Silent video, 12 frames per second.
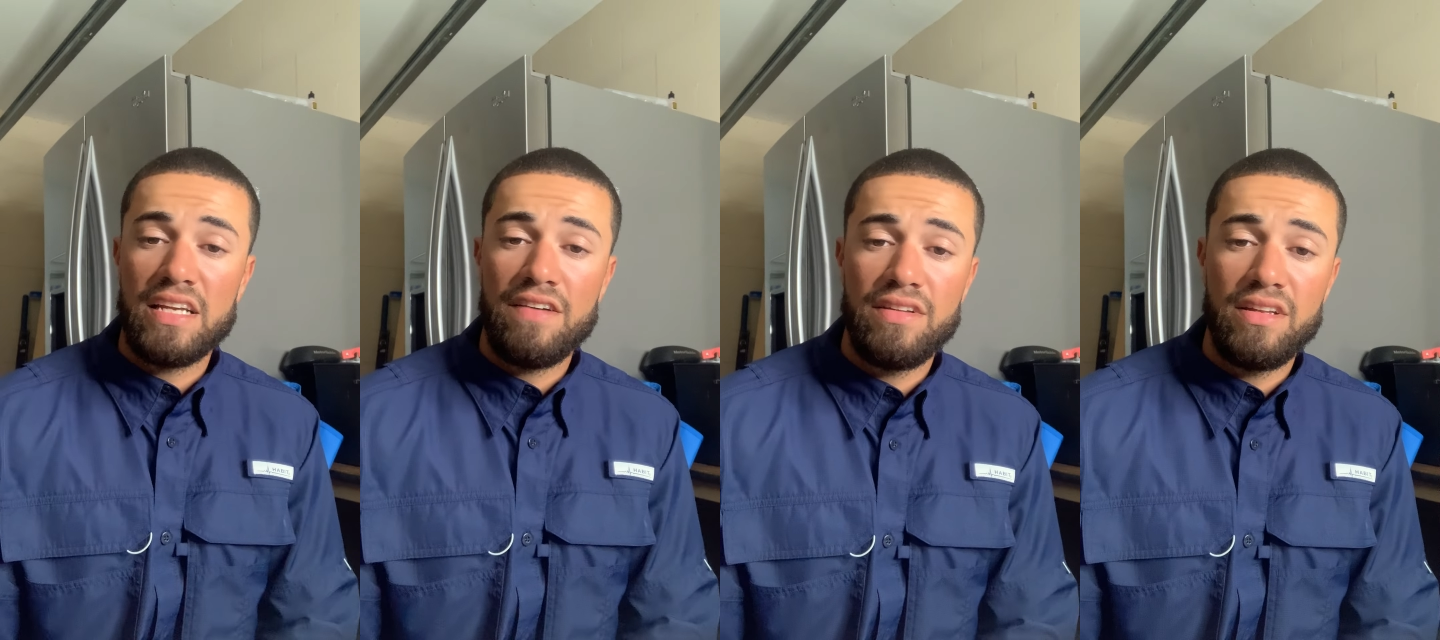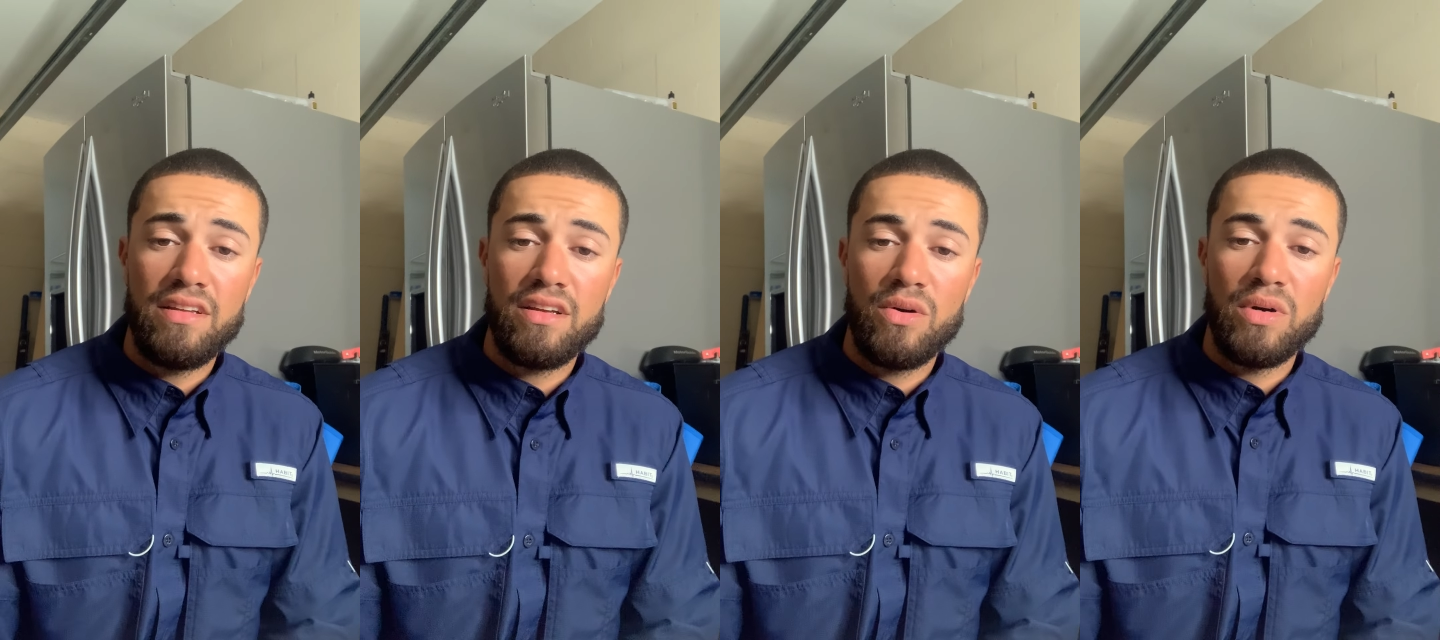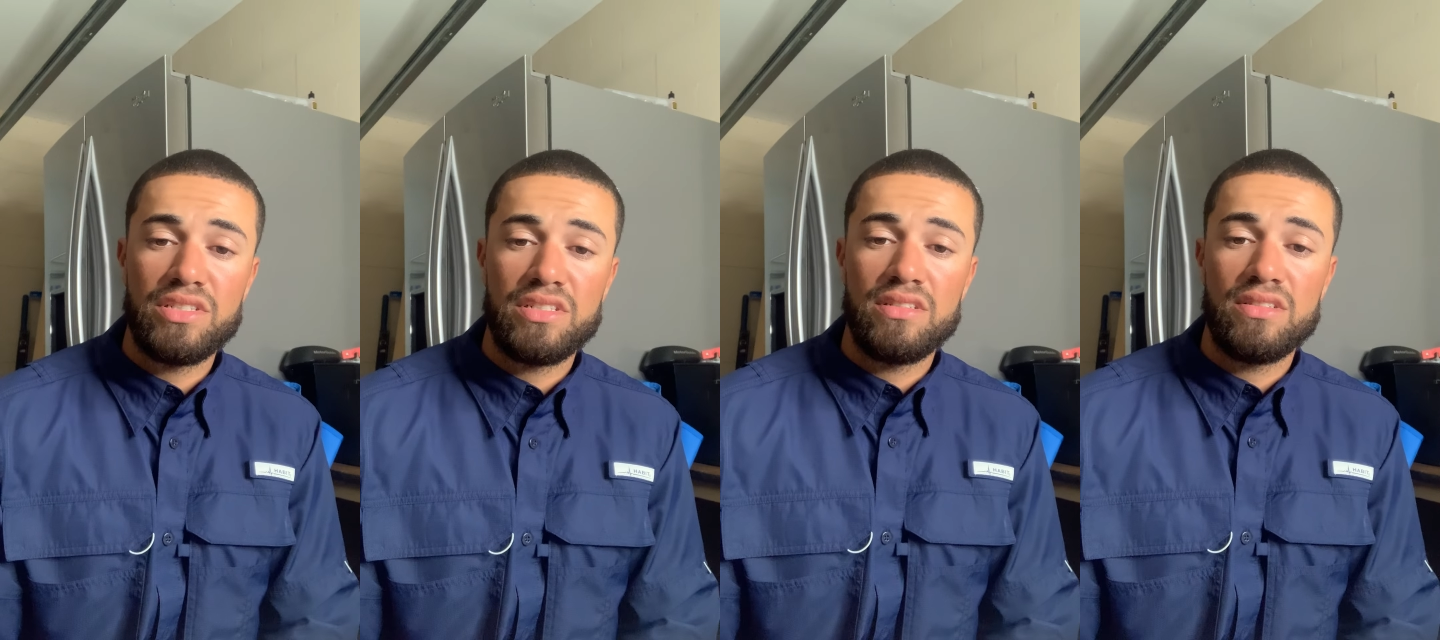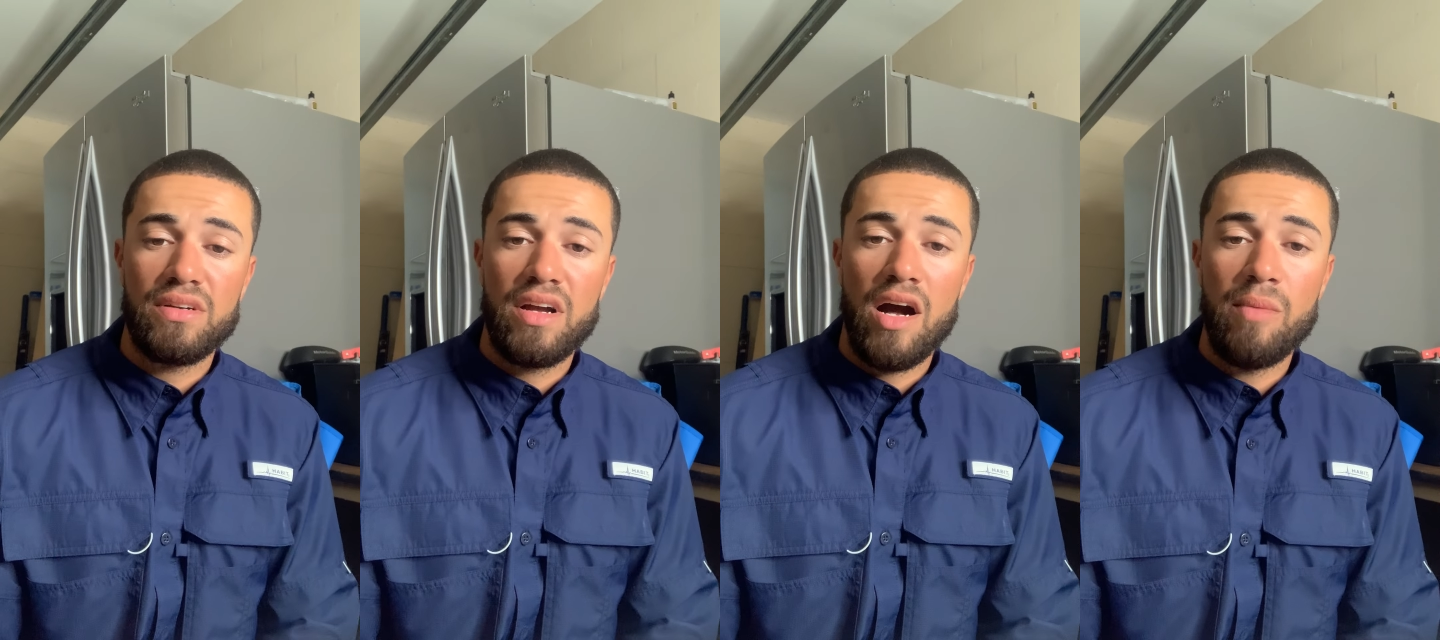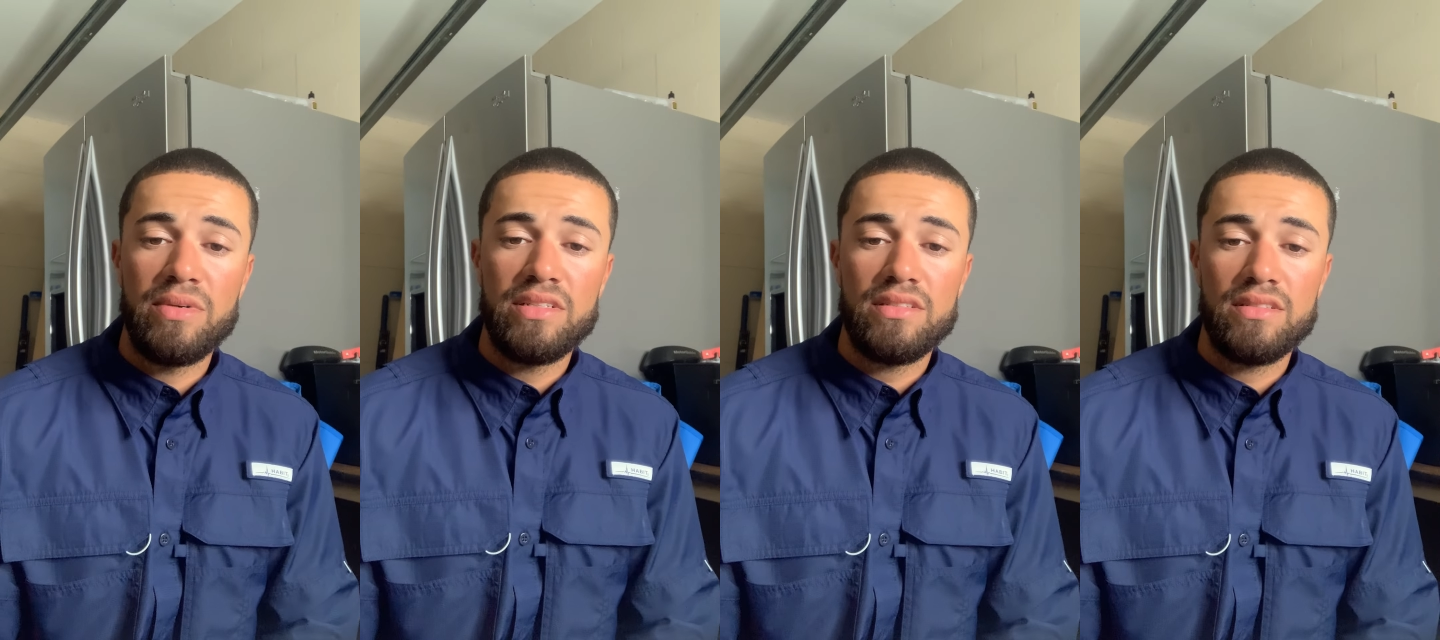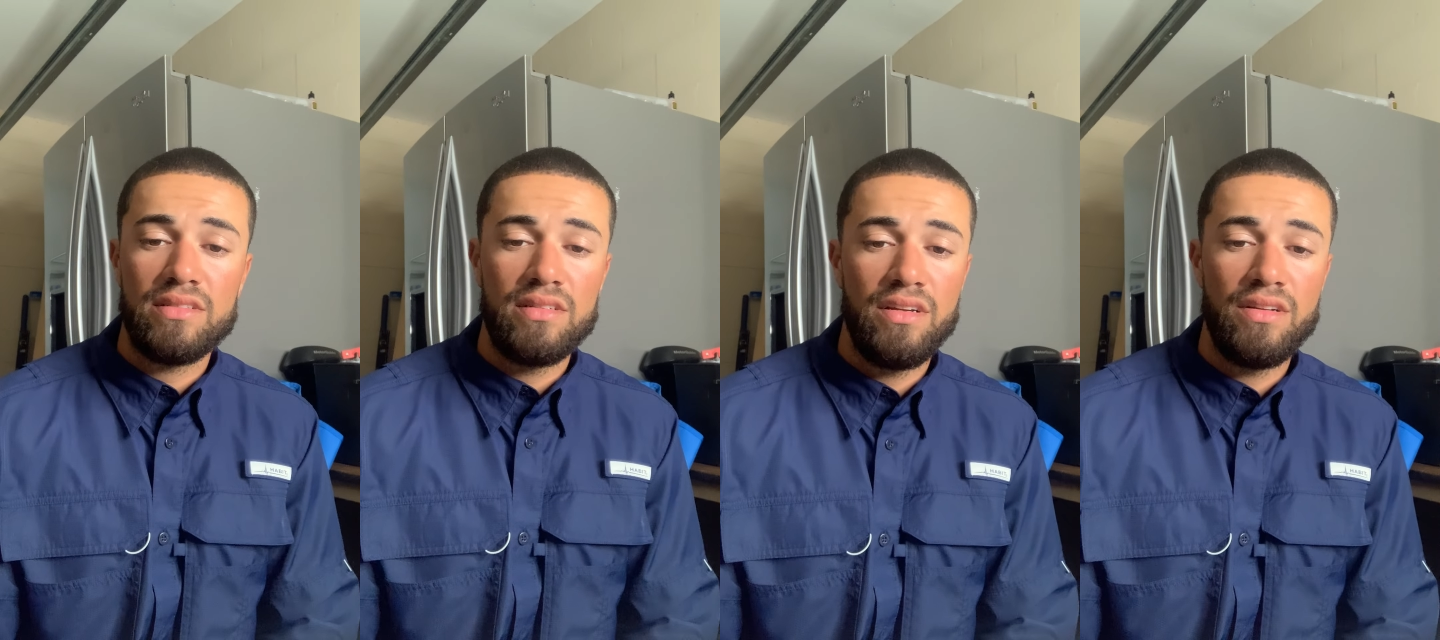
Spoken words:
have any questions or comments,